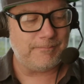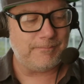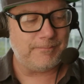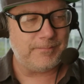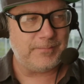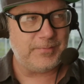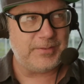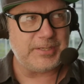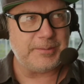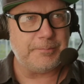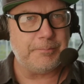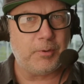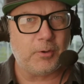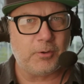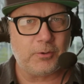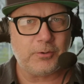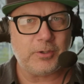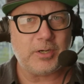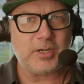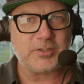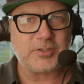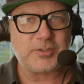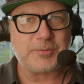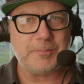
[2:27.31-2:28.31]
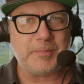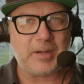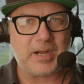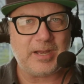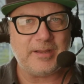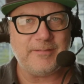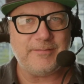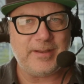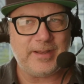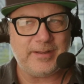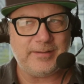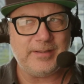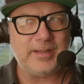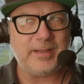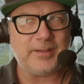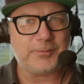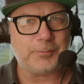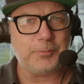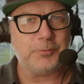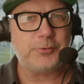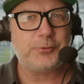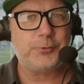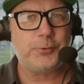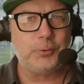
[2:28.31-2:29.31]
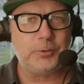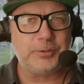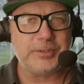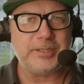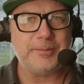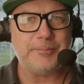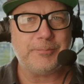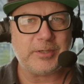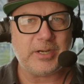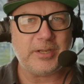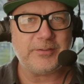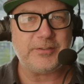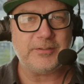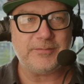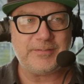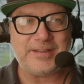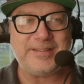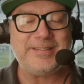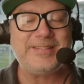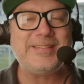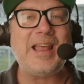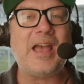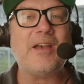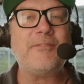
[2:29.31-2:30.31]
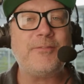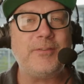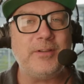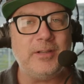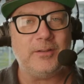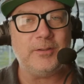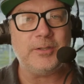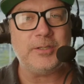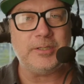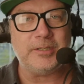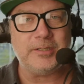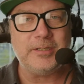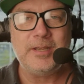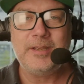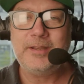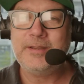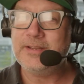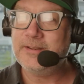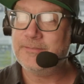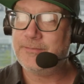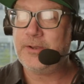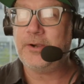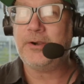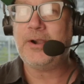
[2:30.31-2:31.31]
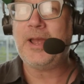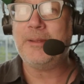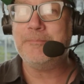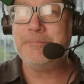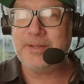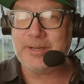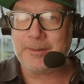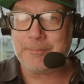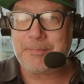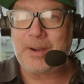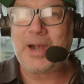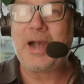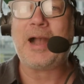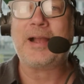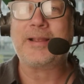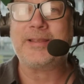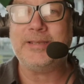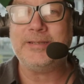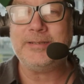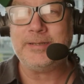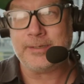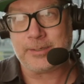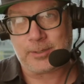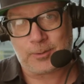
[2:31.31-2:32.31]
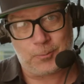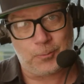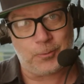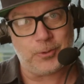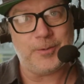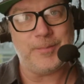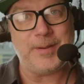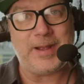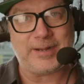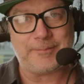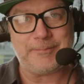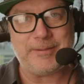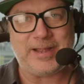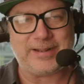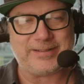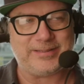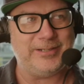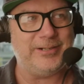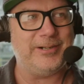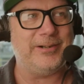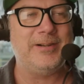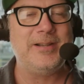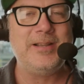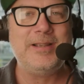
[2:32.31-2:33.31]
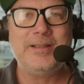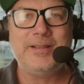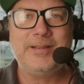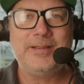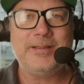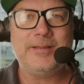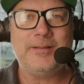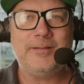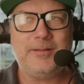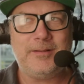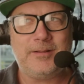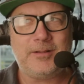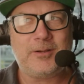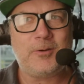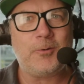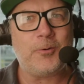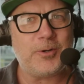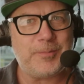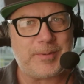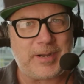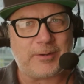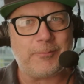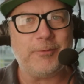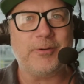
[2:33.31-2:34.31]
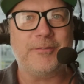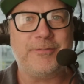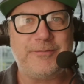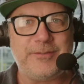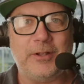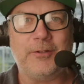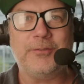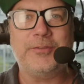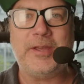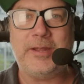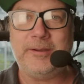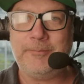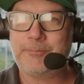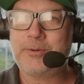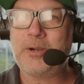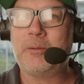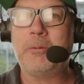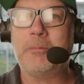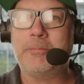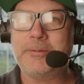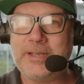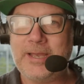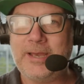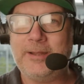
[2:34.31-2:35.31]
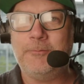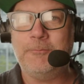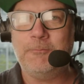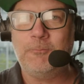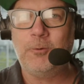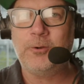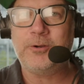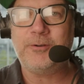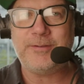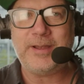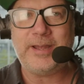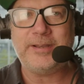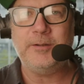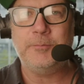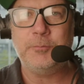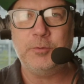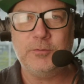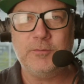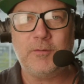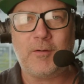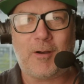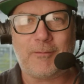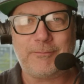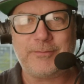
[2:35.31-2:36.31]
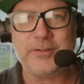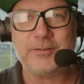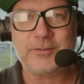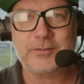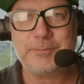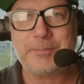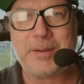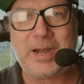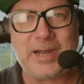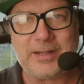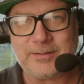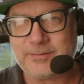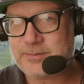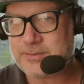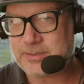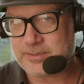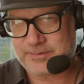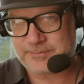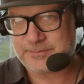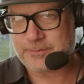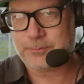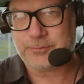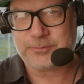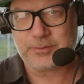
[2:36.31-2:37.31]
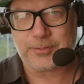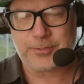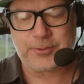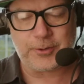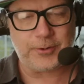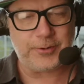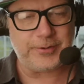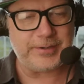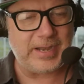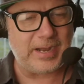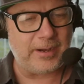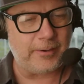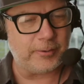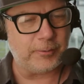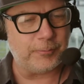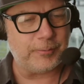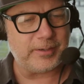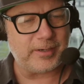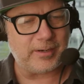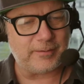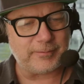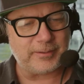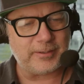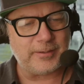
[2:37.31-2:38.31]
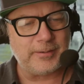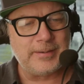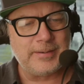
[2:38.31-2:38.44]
the bull rush by Van Ness was truly impressive, and definitely if there had been a pocket and a quarterback back there, the quarterback would have felt that and probably would have had to move off his spot, say if it was a third down or whatever.